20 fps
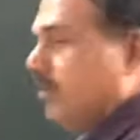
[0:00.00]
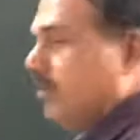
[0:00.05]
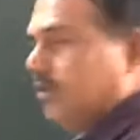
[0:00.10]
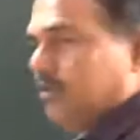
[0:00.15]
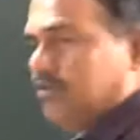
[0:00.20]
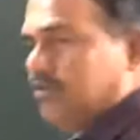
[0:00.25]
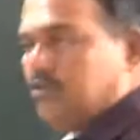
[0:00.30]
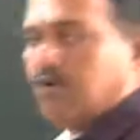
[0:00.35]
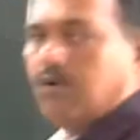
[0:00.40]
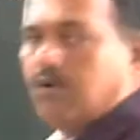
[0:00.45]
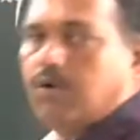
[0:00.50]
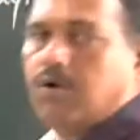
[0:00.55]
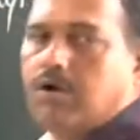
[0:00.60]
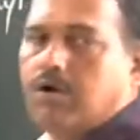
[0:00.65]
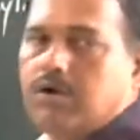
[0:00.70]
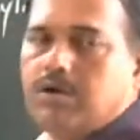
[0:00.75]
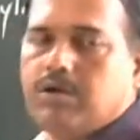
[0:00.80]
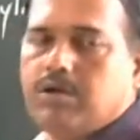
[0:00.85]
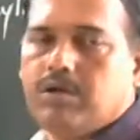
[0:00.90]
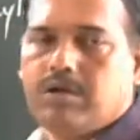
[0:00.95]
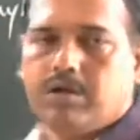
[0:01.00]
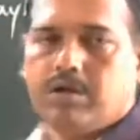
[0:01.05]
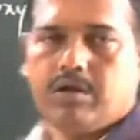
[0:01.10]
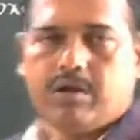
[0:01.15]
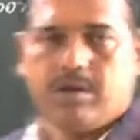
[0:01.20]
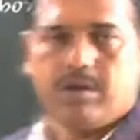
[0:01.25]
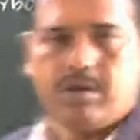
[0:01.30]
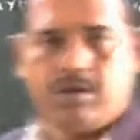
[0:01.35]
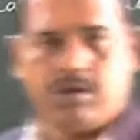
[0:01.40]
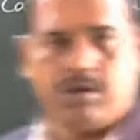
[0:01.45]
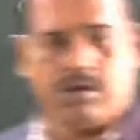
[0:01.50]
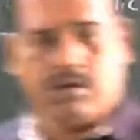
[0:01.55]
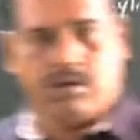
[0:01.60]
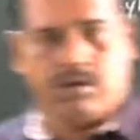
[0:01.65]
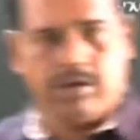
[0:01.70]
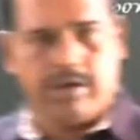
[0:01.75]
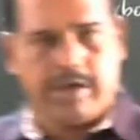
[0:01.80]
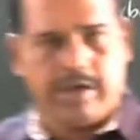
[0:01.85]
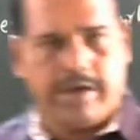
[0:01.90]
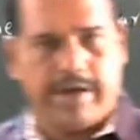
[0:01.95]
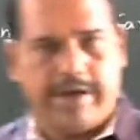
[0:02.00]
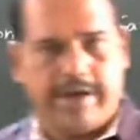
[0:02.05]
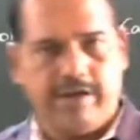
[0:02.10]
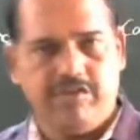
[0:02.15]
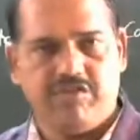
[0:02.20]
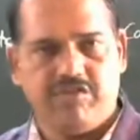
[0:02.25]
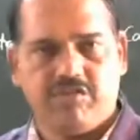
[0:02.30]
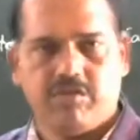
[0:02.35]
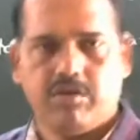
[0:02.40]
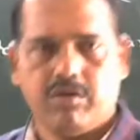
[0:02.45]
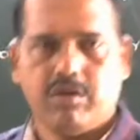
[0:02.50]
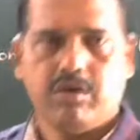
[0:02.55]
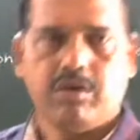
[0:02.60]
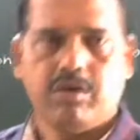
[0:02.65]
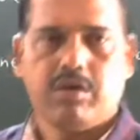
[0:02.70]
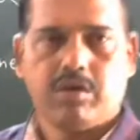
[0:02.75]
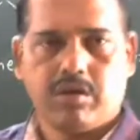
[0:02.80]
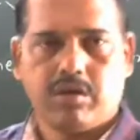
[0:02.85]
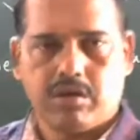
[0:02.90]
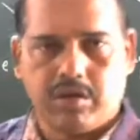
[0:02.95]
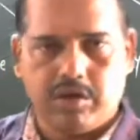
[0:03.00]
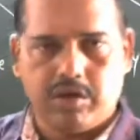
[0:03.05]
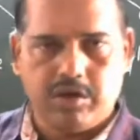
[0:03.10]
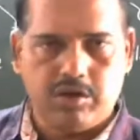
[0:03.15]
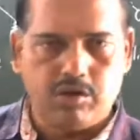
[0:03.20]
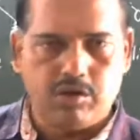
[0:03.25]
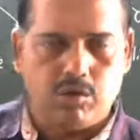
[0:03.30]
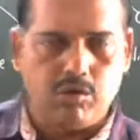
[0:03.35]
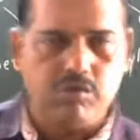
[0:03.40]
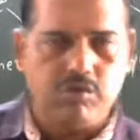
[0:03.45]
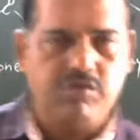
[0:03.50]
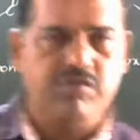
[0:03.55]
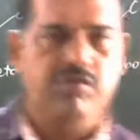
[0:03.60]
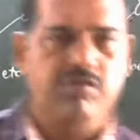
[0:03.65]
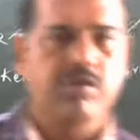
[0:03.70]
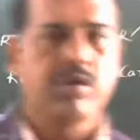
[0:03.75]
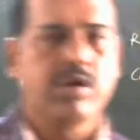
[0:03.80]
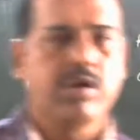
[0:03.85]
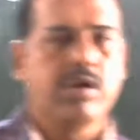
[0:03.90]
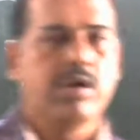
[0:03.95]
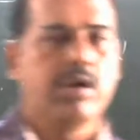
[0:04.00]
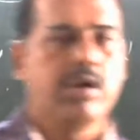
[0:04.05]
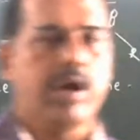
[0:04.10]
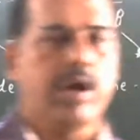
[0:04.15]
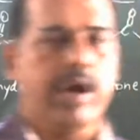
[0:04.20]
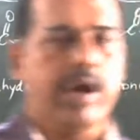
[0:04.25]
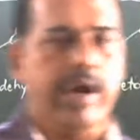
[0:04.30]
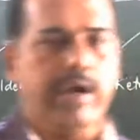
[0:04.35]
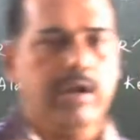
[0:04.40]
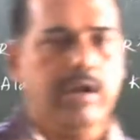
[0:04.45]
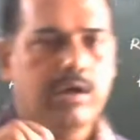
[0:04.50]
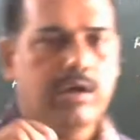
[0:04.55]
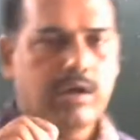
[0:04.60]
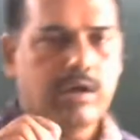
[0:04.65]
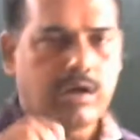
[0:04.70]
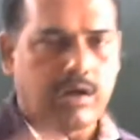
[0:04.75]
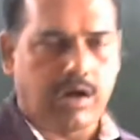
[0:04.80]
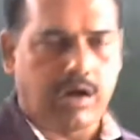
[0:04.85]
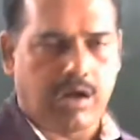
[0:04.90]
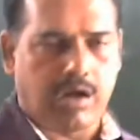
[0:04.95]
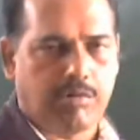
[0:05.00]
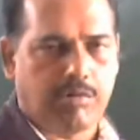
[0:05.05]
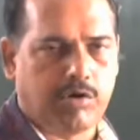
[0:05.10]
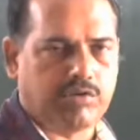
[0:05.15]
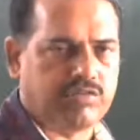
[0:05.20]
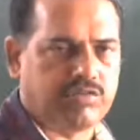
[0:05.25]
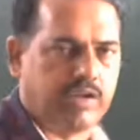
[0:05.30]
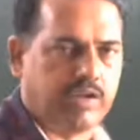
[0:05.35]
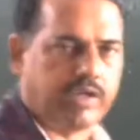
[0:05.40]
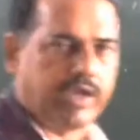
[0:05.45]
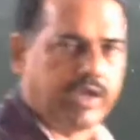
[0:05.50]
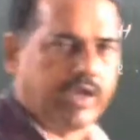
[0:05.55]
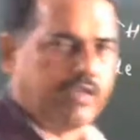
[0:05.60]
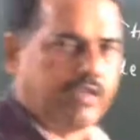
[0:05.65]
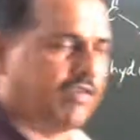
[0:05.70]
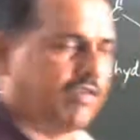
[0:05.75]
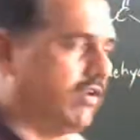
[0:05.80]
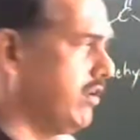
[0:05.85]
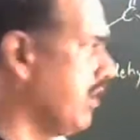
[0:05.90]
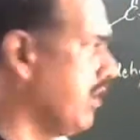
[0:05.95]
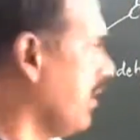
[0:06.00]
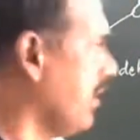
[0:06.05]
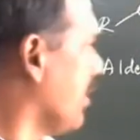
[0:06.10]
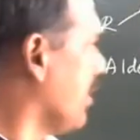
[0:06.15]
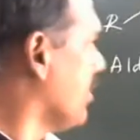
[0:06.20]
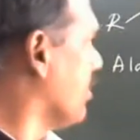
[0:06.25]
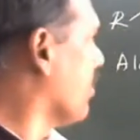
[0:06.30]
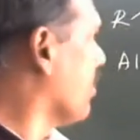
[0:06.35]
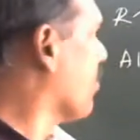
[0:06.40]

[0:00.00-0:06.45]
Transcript: So, in aldehydes, ketones and carboxylic acid, the